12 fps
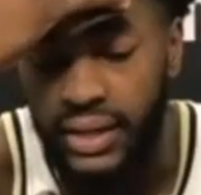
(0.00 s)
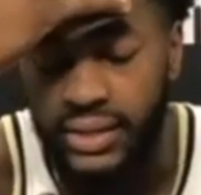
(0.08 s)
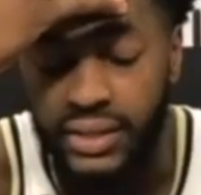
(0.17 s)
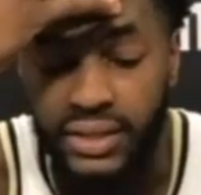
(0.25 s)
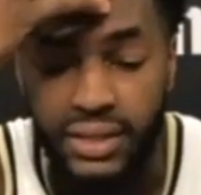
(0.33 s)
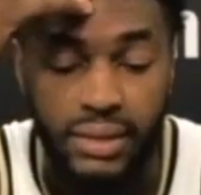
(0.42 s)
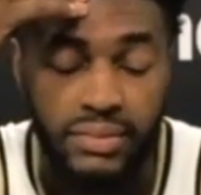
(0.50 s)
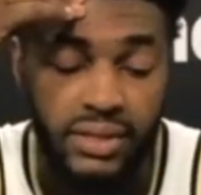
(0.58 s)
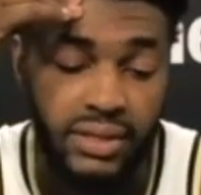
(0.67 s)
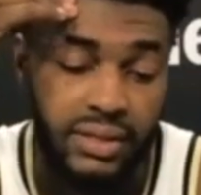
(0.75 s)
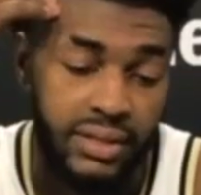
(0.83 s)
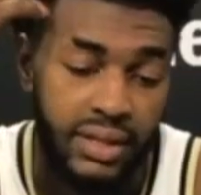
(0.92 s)
just
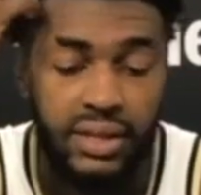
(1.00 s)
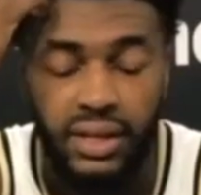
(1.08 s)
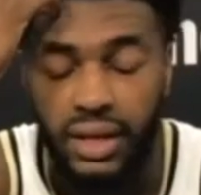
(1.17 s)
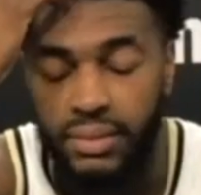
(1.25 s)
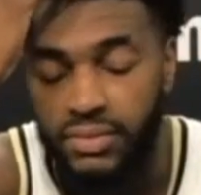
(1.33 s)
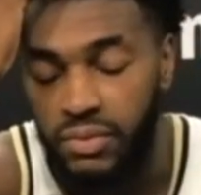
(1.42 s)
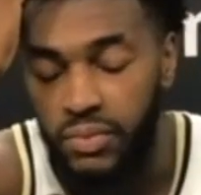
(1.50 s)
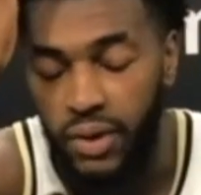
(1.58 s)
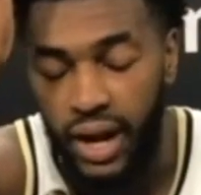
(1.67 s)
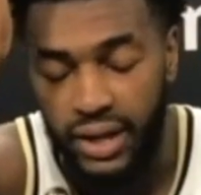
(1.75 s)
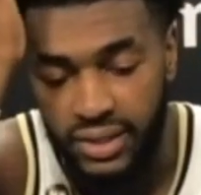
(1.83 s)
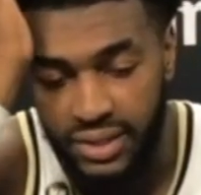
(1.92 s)
comes with
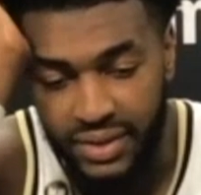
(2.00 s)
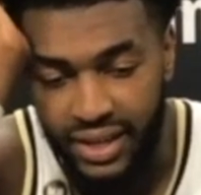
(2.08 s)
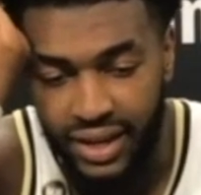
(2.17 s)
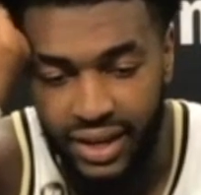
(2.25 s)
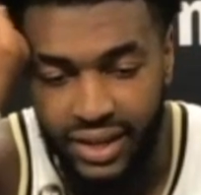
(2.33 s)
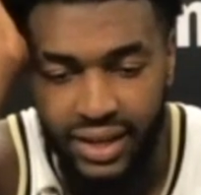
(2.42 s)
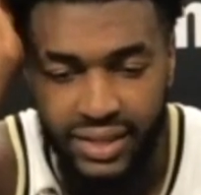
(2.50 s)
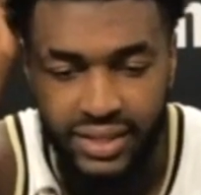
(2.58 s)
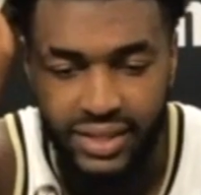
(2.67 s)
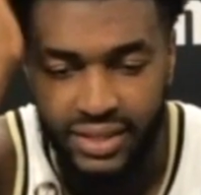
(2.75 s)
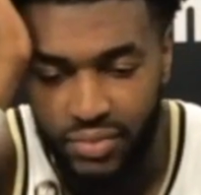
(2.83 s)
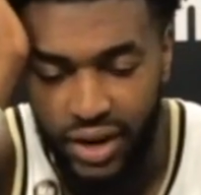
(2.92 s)
practice, man.
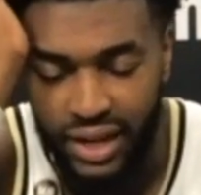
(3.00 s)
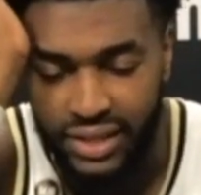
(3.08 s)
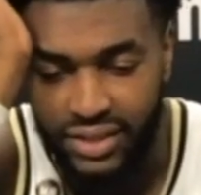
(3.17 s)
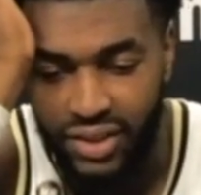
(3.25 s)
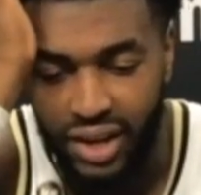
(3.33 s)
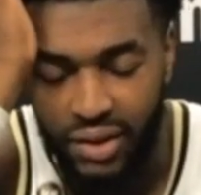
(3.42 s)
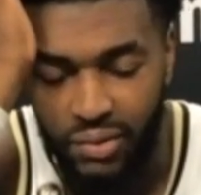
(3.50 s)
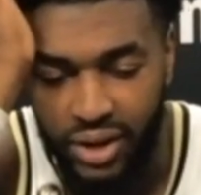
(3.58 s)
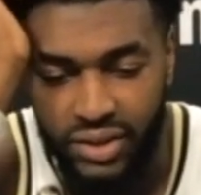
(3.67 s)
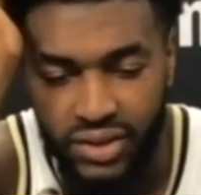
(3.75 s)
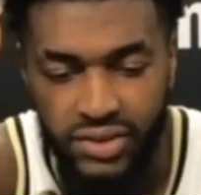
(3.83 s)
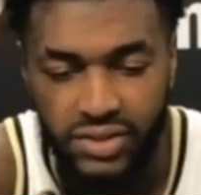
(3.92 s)
I
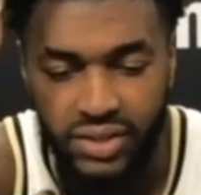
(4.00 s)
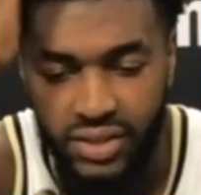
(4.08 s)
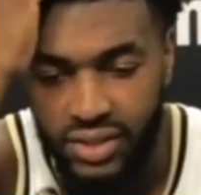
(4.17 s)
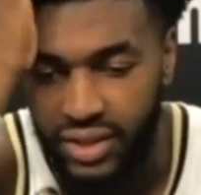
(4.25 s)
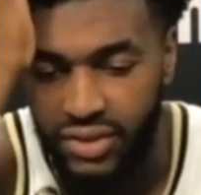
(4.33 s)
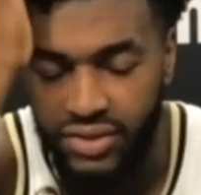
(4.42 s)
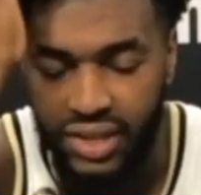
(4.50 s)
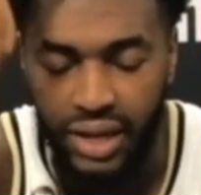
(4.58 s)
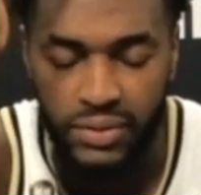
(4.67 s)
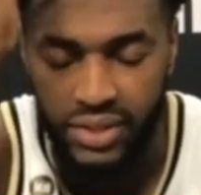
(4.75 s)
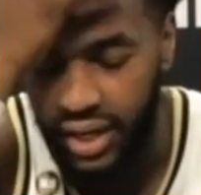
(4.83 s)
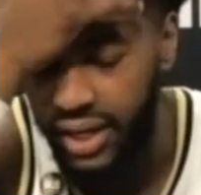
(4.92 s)
work on those
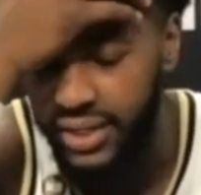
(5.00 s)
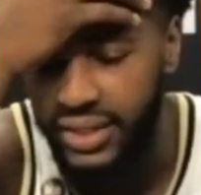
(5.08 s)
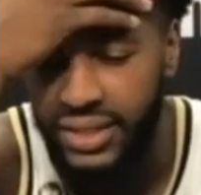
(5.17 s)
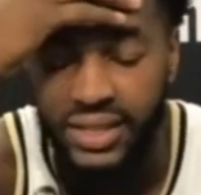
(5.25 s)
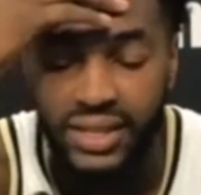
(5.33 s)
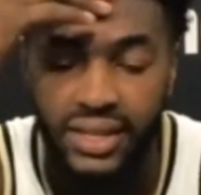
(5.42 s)
type of shots.